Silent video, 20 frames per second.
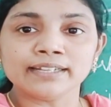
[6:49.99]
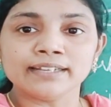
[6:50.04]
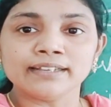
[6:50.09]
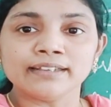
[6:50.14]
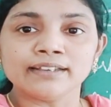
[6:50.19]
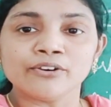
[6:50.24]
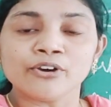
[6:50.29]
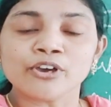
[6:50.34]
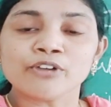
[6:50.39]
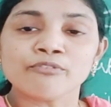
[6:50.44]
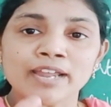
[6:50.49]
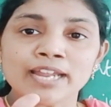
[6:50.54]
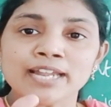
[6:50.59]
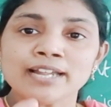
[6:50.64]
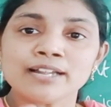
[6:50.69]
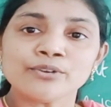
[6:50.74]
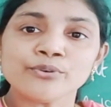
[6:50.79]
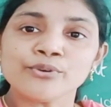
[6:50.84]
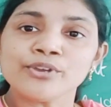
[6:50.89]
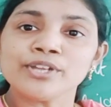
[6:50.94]
or
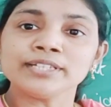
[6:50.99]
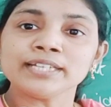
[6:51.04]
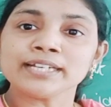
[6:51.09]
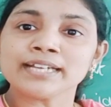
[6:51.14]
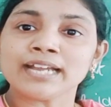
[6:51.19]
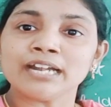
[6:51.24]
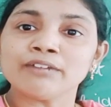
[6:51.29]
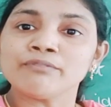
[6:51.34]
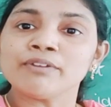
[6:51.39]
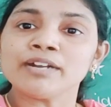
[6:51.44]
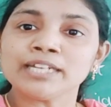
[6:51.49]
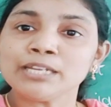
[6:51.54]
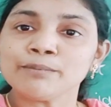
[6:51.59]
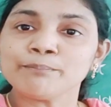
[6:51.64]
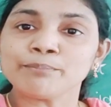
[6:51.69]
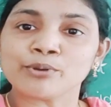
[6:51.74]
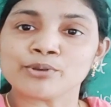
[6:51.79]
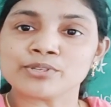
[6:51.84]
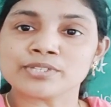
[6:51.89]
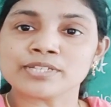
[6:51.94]
while doing the
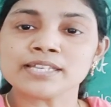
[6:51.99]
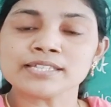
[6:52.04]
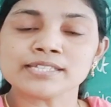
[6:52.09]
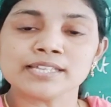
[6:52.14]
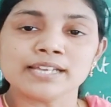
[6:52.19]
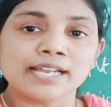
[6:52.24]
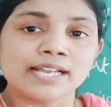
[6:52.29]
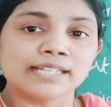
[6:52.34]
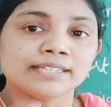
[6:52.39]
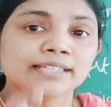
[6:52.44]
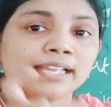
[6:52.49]
converting process,